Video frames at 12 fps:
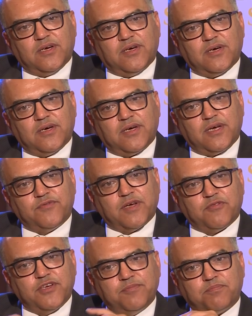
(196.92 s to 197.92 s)
And we
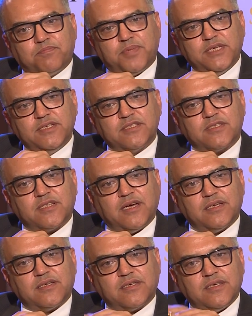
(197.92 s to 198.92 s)
are very pleased
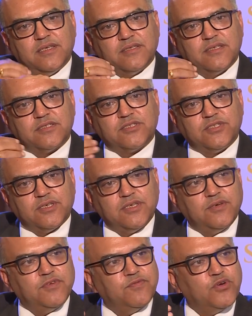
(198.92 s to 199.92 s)
that in this
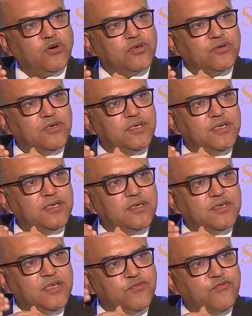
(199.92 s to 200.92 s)
journey, we've not only
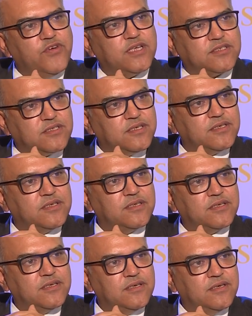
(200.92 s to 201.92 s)
invested
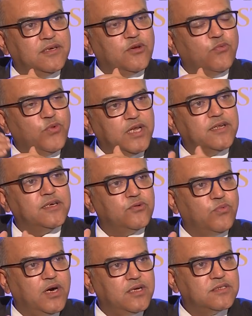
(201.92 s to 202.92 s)
well in
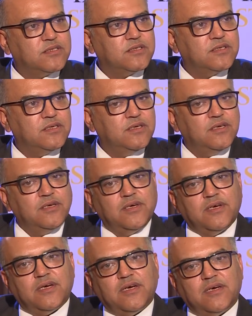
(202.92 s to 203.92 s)
advance,
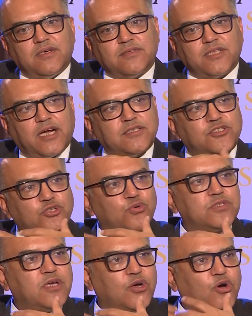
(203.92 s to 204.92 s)
that
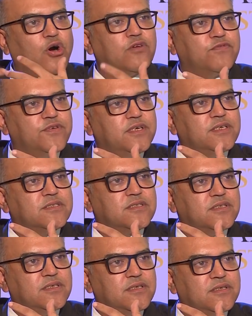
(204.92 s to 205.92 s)
shows our
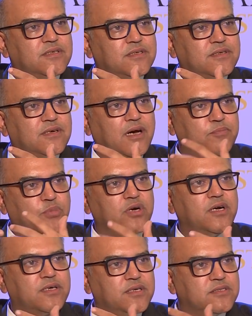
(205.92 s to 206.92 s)
confidence in our
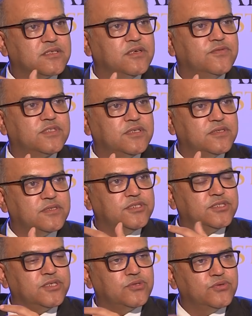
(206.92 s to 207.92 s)
product and services
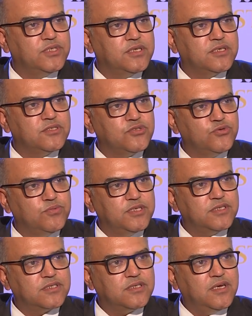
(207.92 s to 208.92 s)
reaching to the
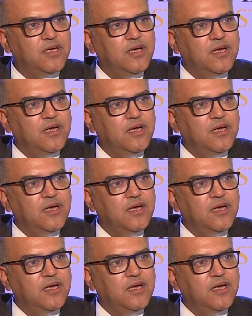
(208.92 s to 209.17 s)
consumers.